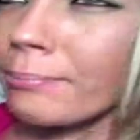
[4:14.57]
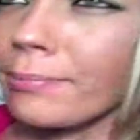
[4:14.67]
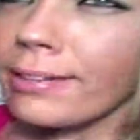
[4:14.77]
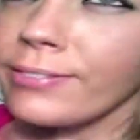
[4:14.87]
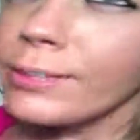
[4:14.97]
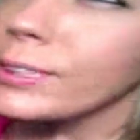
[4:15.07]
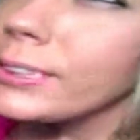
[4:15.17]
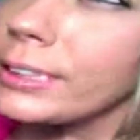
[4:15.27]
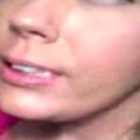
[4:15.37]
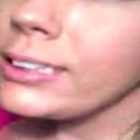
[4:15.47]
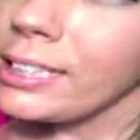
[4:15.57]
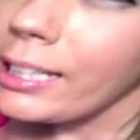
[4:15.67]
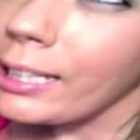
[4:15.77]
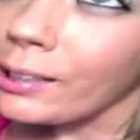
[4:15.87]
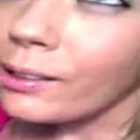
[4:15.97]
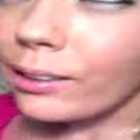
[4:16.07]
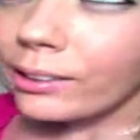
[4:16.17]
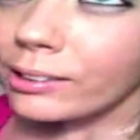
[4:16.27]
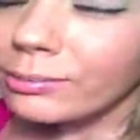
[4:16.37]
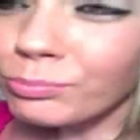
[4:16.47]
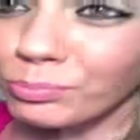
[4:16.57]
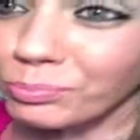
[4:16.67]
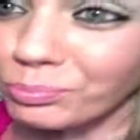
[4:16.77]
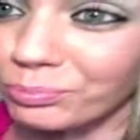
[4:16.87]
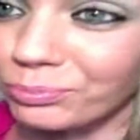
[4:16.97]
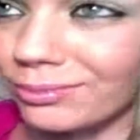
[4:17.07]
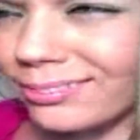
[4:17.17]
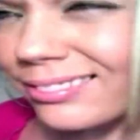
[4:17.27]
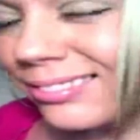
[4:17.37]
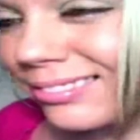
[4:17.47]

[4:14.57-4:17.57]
My favorite dish to eat and cook. Hmm.